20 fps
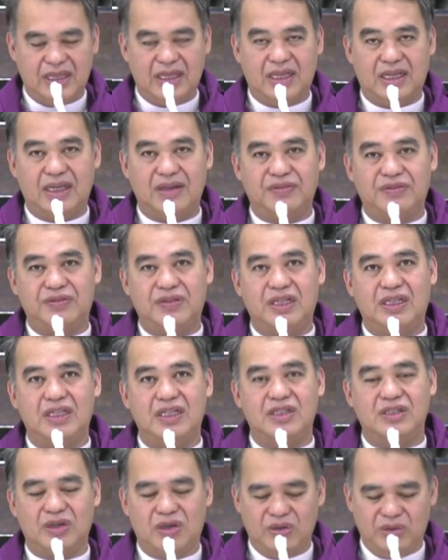the gift
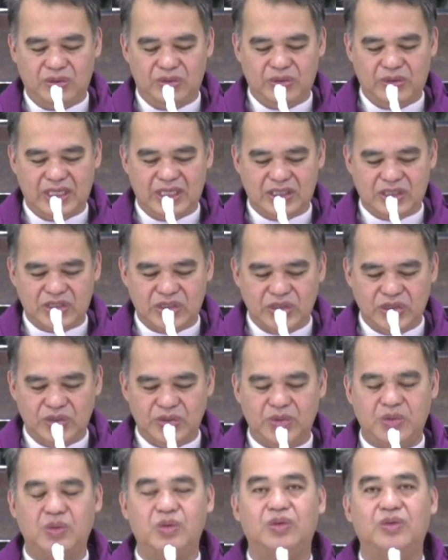that is always
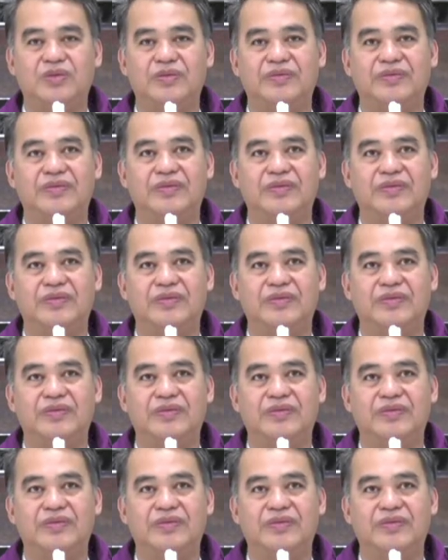new,